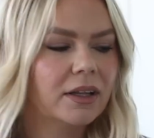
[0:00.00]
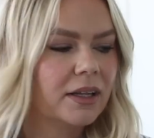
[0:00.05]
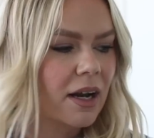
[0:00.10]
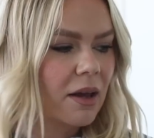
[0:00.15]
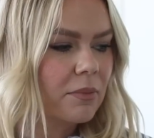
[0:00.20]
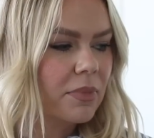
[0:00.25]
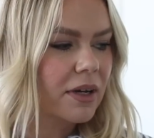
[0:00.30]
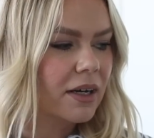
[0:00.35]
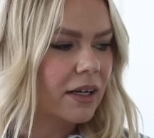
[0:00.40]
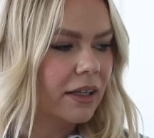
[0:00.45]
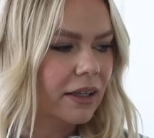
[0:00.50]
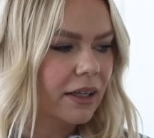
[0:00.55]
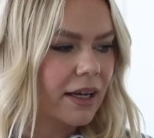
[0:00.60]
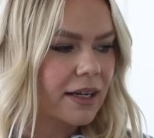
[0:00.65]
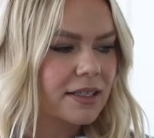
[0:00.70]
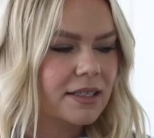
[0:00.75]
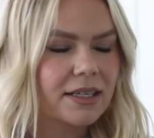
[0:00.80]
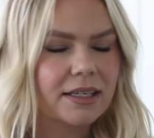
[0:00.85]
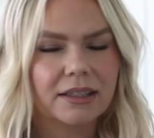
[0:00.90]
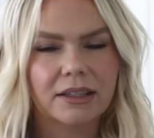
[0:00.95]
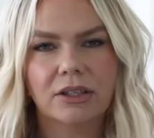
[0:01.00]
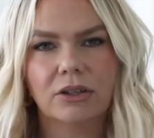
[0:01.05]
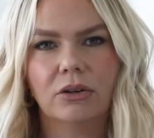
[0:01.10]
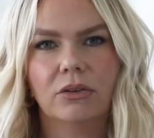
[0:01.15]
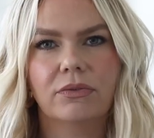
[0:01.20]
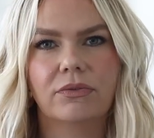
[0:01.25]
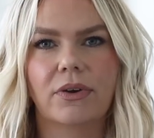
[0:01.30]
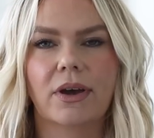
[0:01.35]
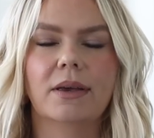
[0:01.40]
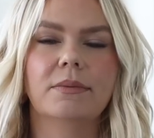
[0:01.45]
and I've been collecting
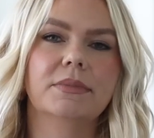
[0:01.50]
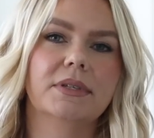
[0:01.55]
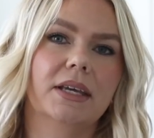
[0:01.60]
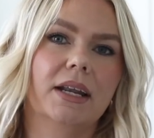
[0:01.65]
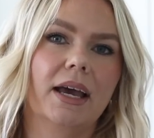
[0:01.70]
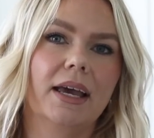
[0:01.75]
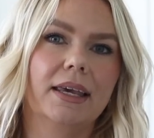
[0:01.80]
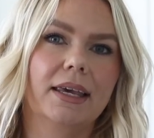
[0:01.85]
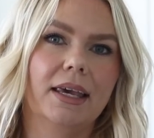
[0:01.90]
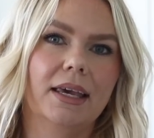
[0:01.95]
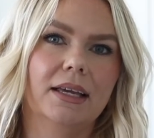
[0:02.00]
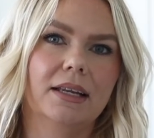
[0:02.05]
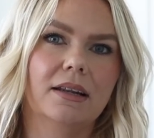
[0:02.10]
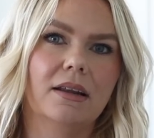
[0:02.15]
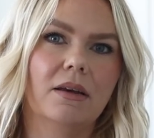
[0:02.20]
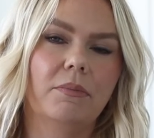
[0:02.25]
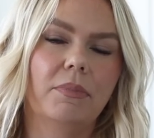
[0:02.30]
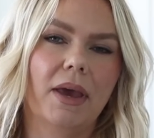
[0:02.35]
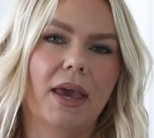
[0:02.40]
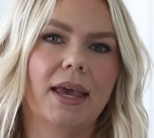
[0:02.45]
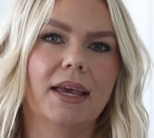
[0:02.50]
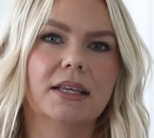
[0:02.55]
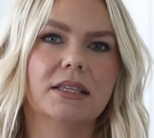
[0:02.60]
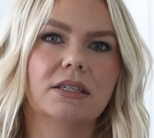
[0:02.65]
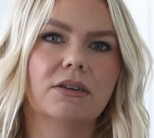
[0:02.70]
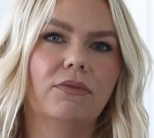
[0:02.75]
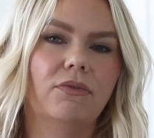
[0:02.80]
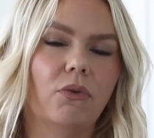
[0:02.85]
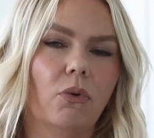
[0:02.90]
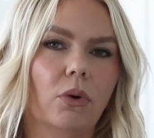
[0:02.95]
little frames that I can paint
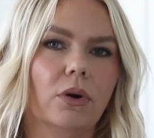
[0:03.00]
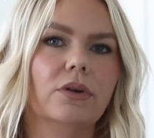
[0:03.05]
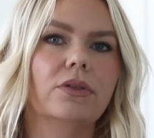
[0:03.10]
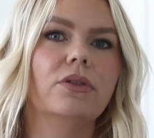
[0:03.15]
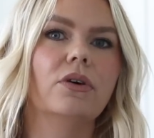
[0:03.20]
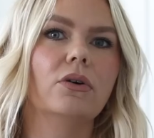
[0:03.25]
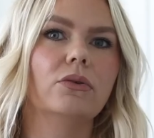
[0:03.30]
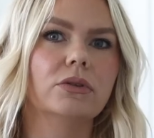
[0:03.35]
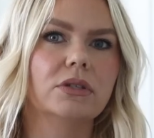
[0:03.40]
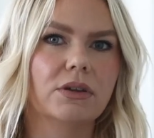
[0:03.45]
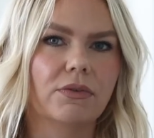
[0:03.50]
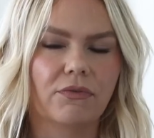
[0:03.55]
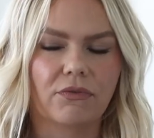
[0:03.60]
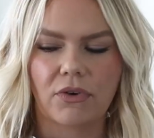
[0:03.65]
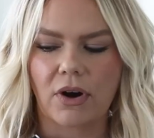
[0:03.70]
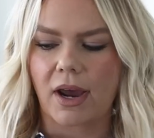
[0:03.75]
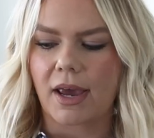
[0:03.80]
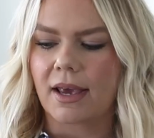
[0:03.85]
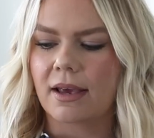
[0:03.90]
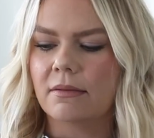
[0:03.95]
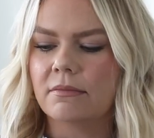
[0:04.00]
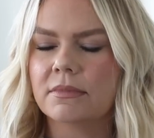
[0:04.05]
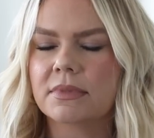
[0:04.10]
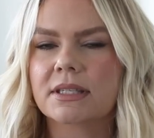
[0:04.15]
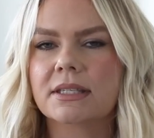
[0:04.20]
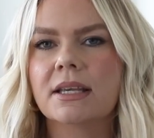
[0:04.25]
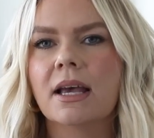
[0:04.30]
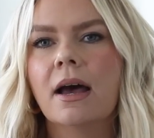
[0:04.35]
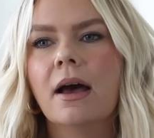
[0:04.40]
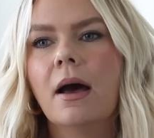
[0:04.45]
for those
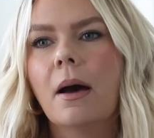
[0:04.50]
frames.